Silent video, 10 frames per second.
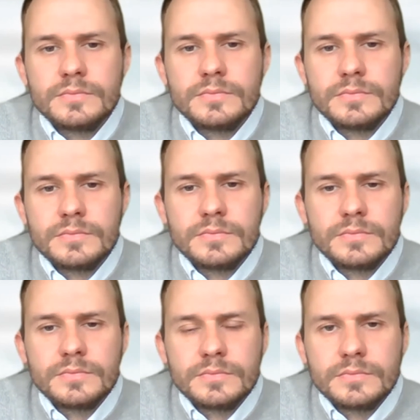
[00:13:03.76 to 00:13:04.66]

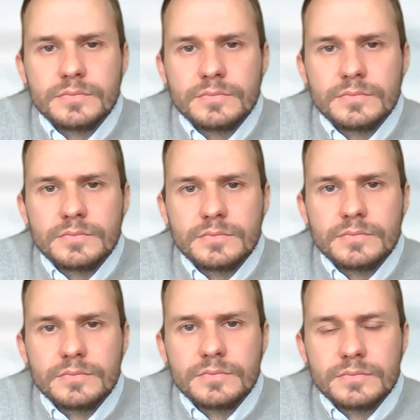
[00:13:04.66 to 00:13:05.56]

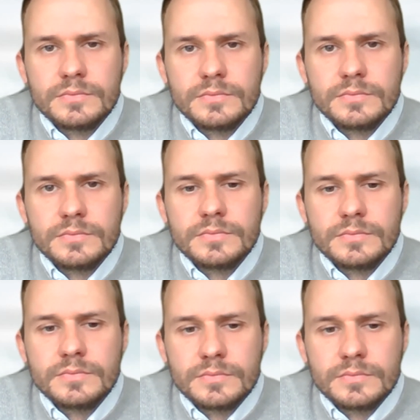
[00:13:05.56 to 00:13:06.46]

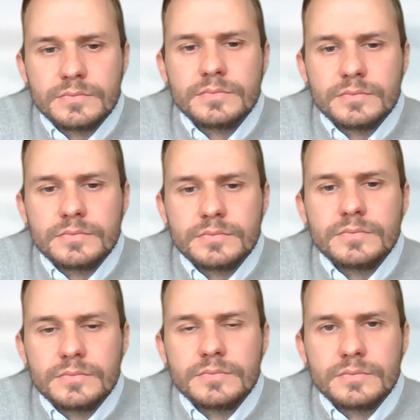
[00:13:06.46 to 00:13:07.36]

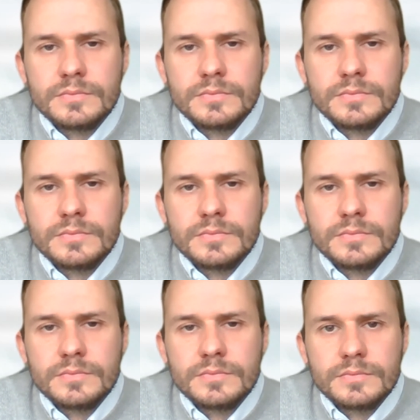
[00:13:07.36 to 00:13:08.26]

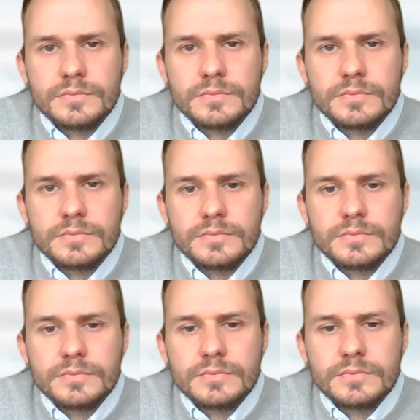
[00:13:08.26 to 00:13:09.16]

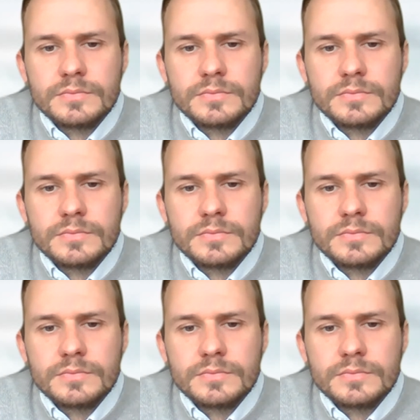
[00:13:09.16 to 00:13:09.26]
The person shown says nothing.